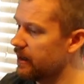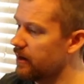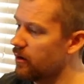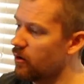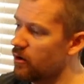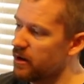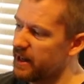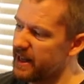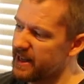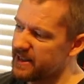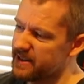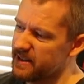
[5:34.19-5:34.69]

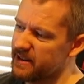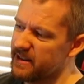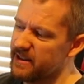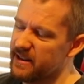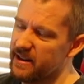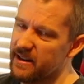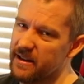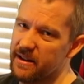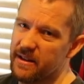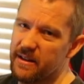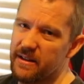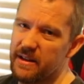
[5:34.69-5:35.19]
Only has an
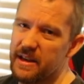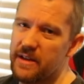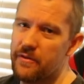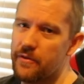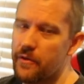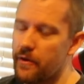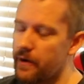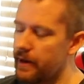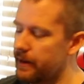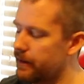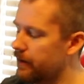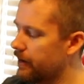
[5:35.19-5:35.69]

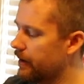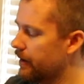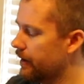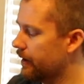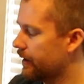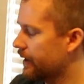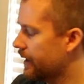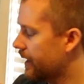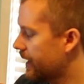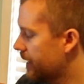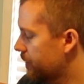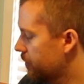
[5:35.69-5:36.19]

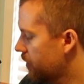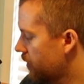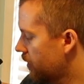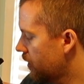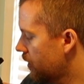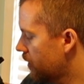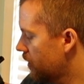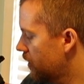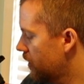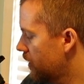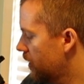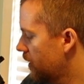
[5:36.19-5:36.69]
infrared
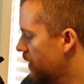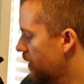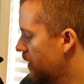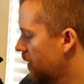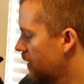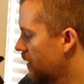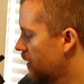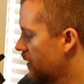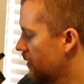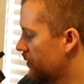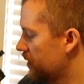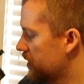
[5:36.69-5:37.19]
cable,
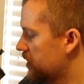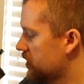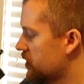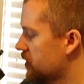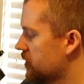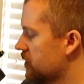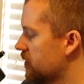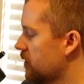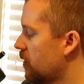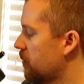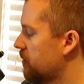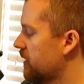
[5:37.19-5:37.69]

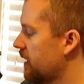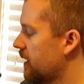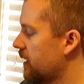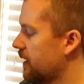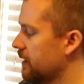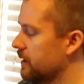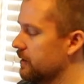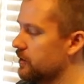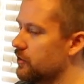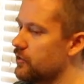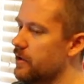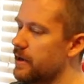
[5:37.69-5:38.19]
which
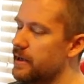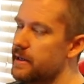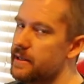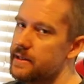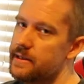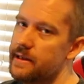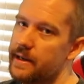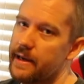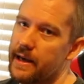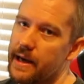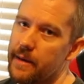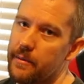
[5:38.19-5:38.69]
optically triggers
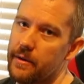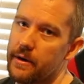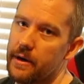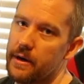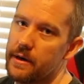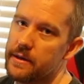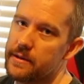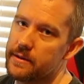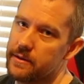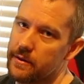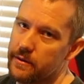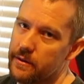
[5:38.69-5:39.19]
the
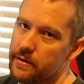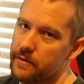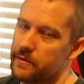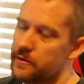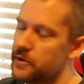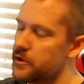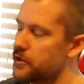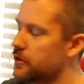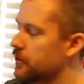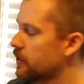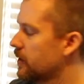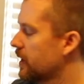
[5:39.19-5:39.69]
camera, so for
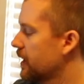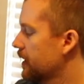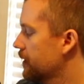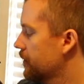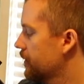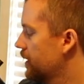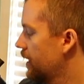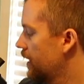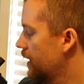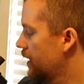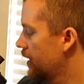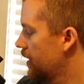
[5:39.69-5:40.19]
shooting.
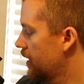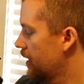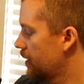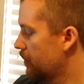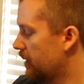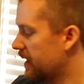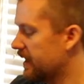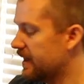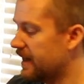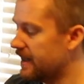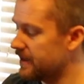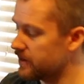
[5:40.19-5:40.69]

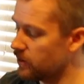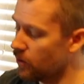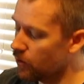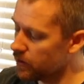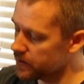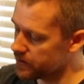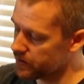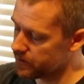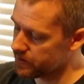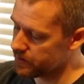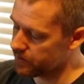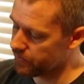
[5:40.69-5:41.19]
But it has all
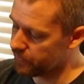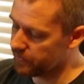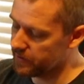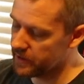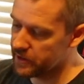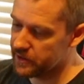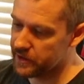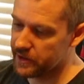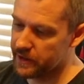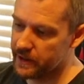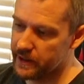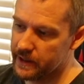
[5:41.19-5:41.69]
sorts of
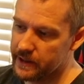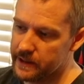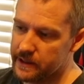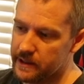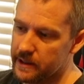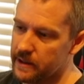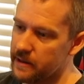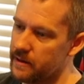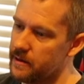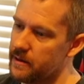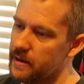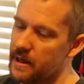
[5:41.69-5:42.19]

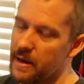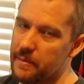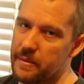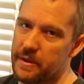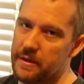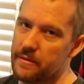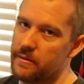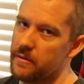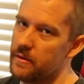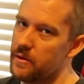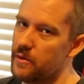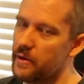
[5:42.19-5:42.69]
features. I
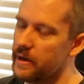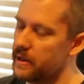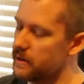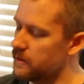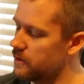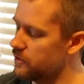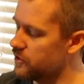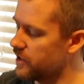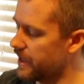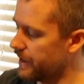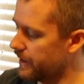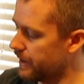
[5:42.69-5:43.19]
mean, you
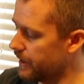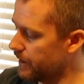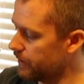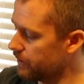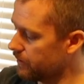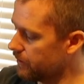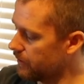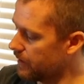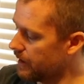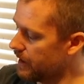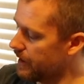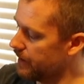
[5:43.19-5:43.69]
can check it out
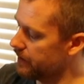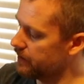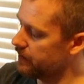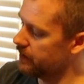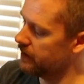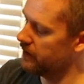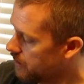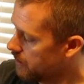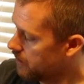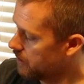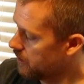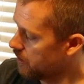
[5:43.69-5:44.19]
online.
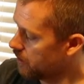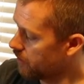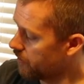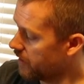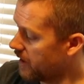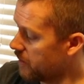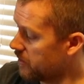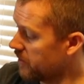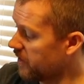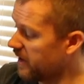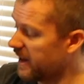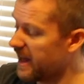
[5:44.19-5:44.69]

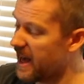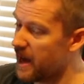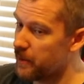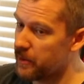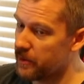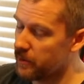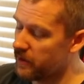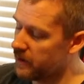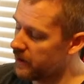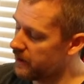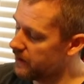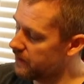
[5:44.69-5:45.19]
Overall, I'm really
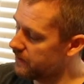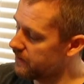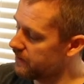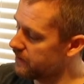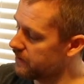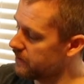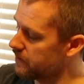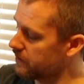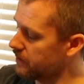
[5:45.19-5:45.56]
happy with it.